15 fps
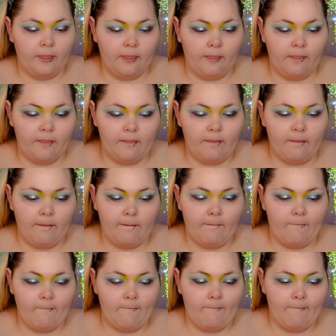
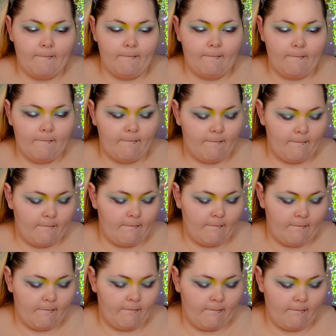
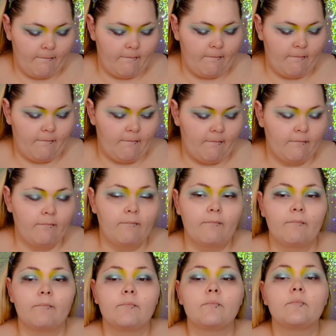
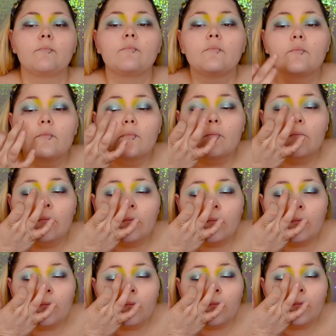
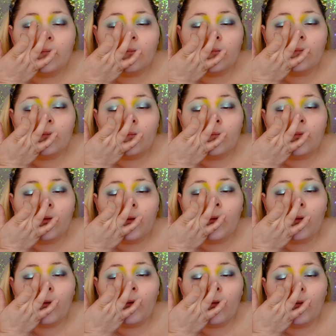
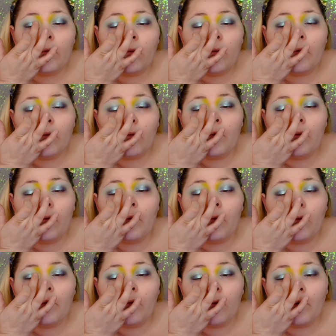
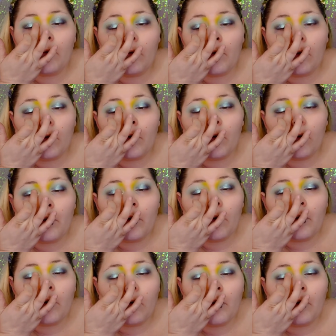
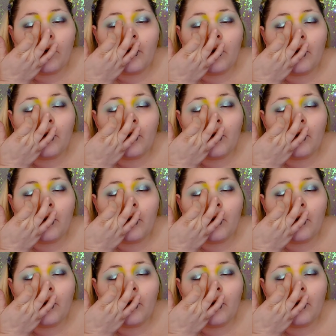[no speech]